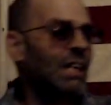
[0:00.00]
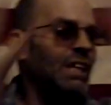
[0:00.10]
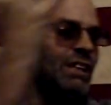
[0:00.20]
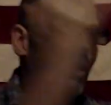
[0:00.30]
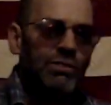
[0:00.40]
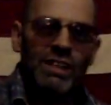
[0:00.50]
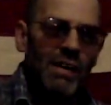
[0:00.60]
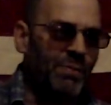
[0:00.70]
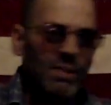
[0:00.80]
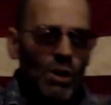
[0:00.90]
You don't say it
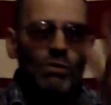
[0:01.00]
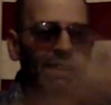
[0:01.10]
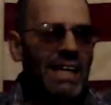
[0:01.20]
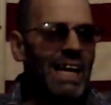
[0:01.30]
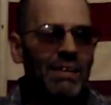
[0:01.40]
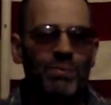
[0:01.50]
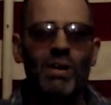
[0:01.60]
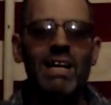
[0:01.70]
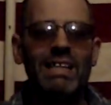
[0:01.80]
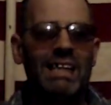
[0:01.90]
for
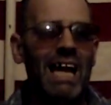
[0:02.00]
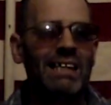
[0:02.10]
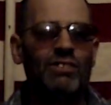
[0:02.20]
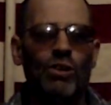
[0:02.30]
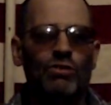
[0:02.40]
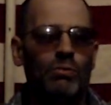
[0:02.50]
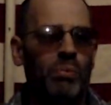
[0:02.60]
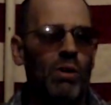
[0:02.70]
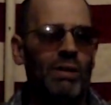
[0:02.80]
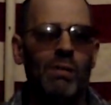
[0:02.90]
any kind of social
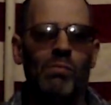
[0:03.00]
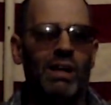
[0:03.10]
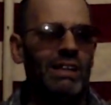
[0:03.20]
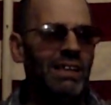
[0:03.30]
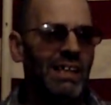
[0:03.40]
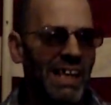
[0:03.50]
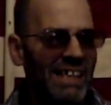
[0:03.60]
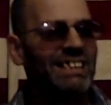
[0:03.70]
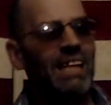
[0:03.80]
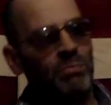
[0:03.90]
program money
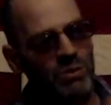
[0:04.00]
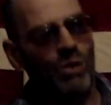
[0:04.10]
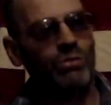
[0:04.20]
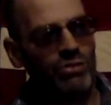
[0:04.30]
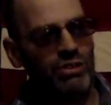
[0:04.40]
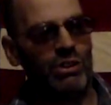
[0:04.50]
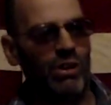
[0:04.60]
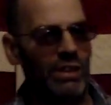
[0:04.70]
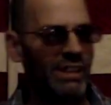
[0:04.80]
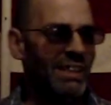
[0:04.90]
except Social
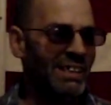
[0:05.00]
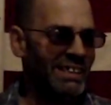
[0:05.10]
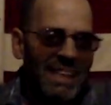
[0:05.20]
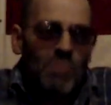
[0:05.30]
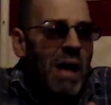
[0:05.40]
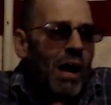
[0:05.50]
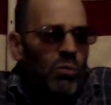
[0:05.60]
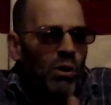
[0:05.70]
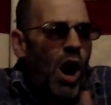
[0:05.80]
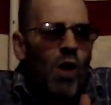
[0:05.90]
Security. Somehow
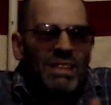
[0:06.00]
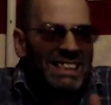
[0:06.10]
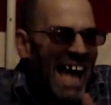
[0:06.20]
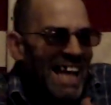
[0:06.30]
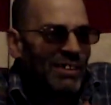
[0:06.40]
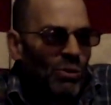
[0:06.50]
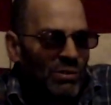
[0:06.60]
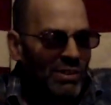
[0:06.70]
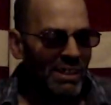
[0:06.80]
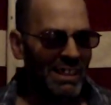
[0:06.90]
we're all entitled
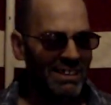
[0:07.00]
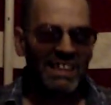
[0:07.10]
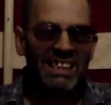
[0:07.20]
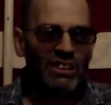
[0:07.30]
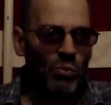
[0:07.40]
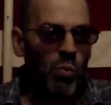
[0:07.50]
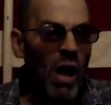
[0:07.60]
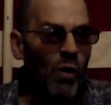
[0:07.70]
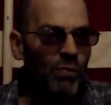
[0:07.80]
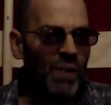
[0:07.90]
to this
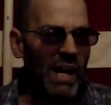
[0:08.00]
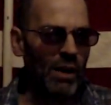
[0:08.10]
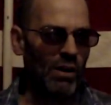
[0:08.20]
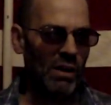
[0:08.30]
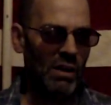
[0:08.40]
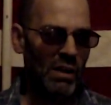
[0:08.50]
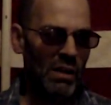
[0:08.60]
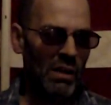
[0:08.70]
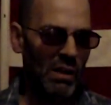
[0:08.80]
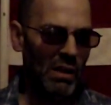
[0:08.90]
welfare
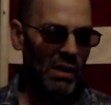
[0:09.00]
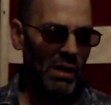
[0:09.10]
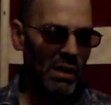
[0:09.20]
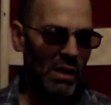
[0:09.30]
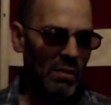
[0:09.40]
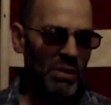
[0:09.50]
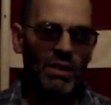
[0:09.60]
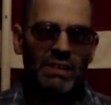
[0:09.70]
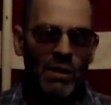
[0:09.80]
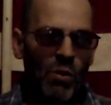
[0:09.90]

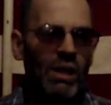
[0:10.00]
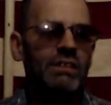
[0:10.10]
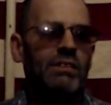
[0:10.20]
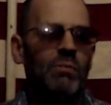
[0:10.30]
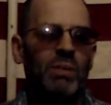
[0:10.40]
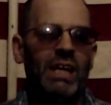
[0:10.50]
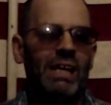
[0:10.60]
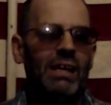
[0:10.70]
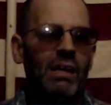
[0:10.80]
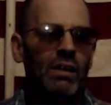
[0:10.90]
because they want us to
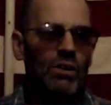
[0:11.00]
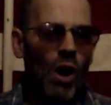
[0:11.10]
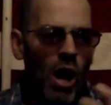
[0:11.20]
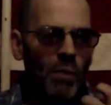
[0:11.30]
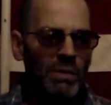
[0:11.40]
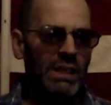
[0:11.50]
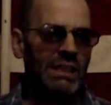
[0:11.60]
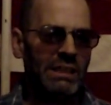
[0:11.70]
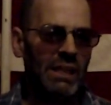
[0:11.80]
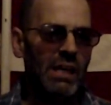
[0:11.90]
be communist.